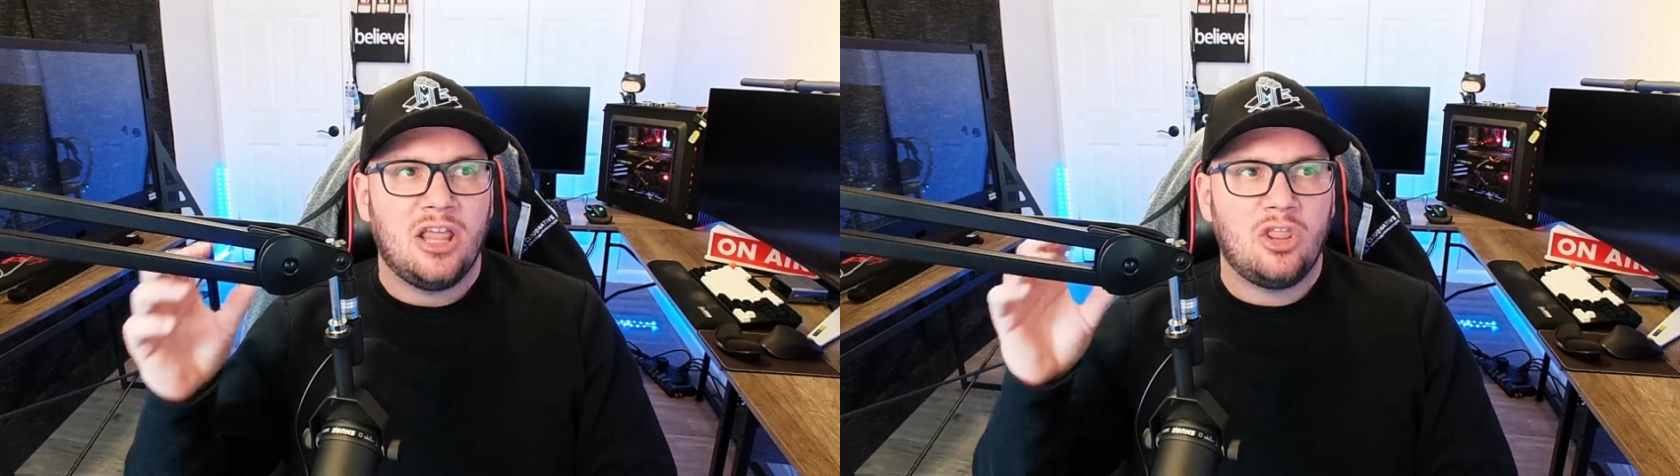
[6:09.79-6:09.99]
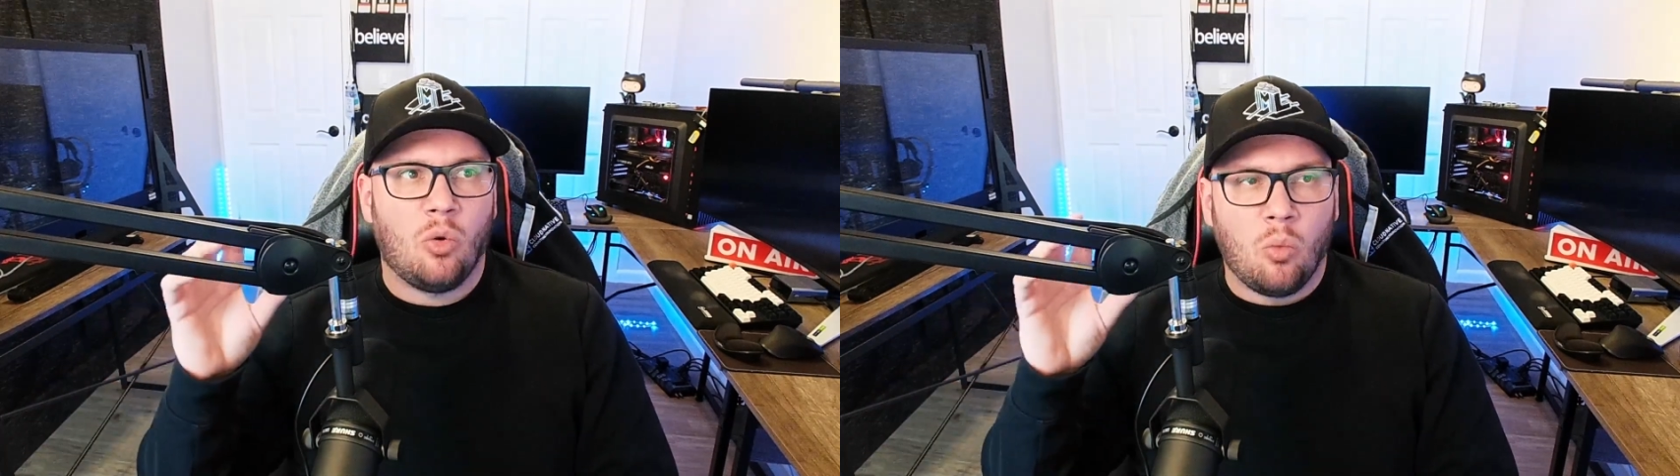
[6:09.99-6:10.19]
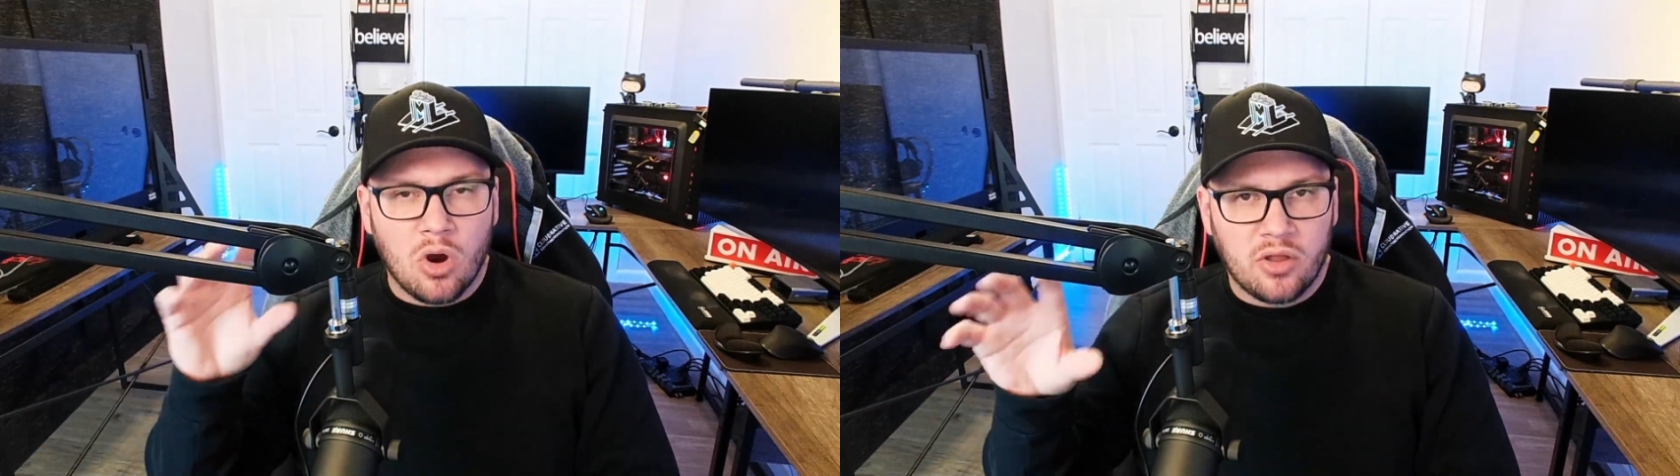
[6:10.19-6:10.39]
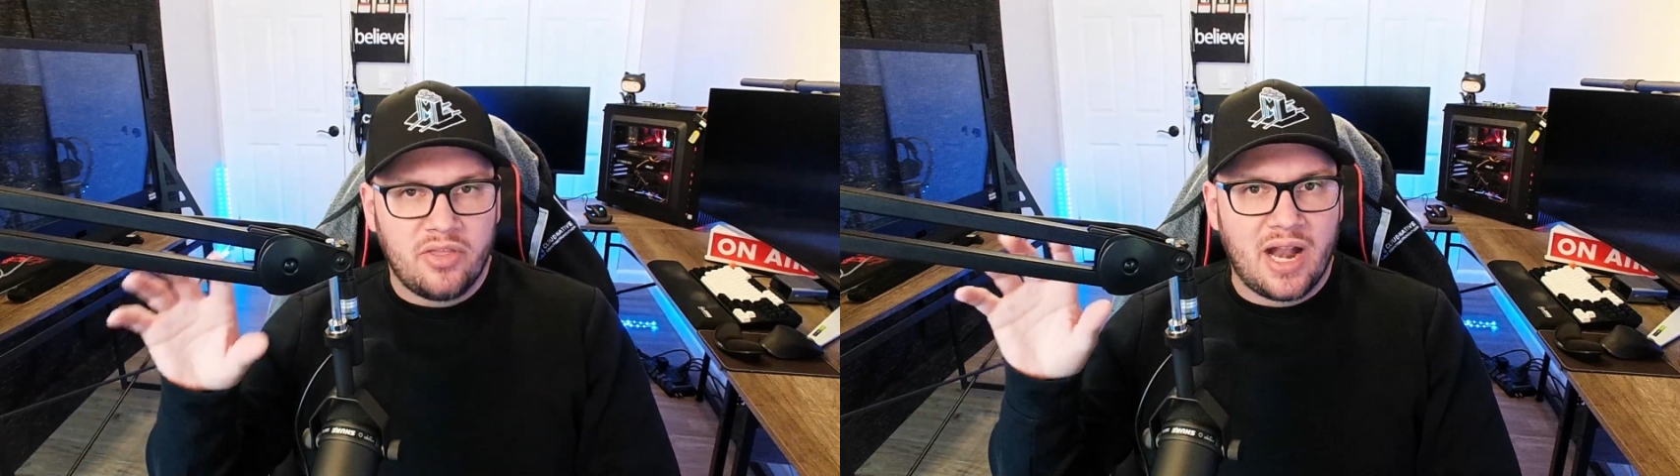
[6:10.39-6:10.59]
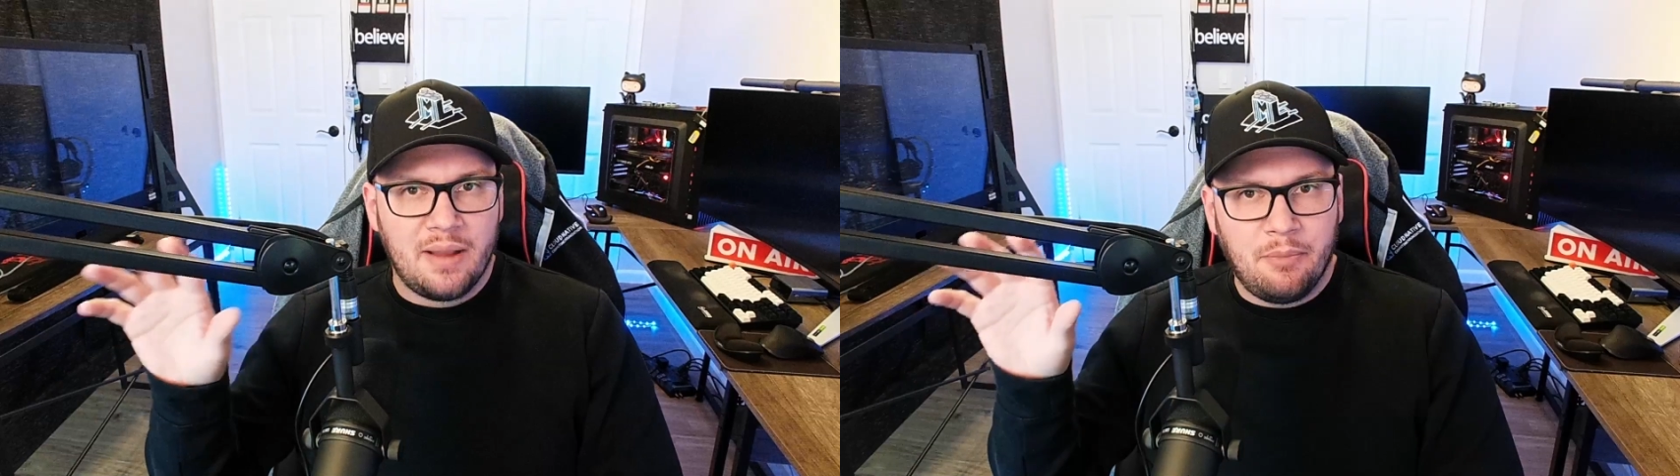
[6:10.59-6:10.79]
the work
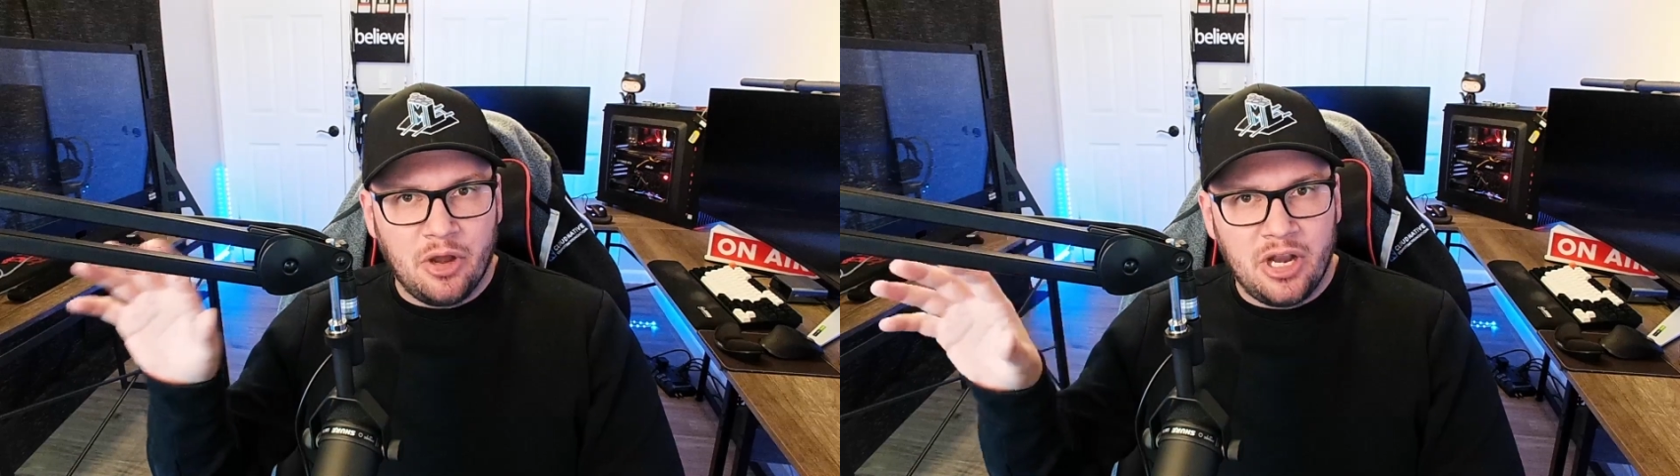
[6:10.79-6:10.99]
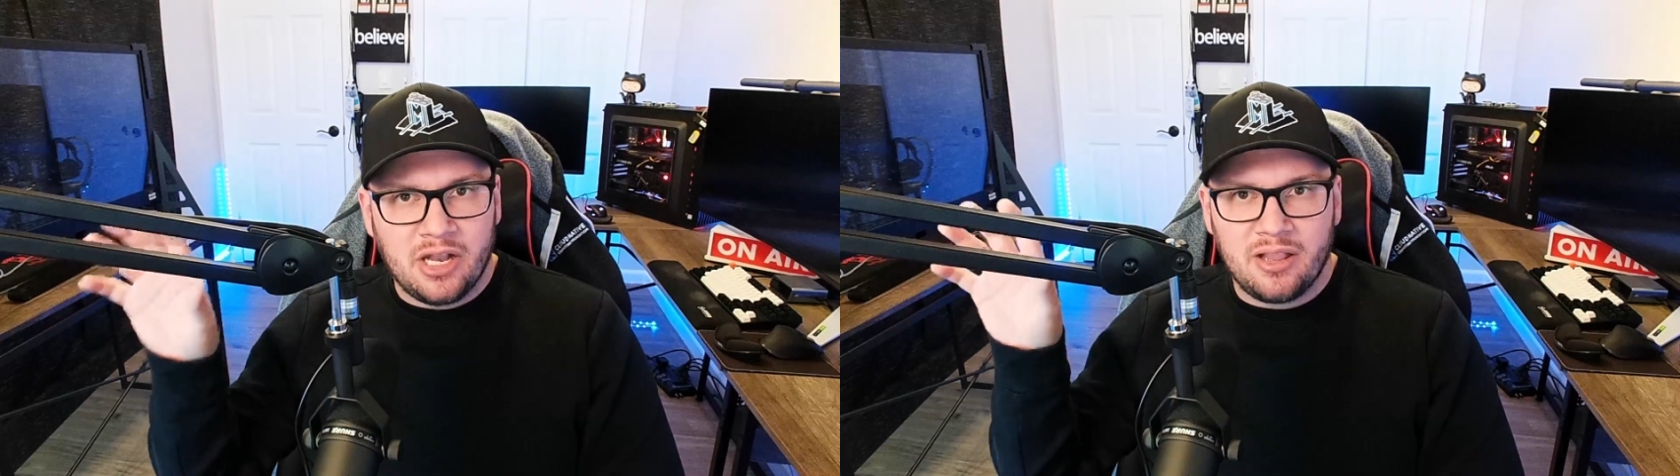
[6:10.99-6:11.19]
that I put in on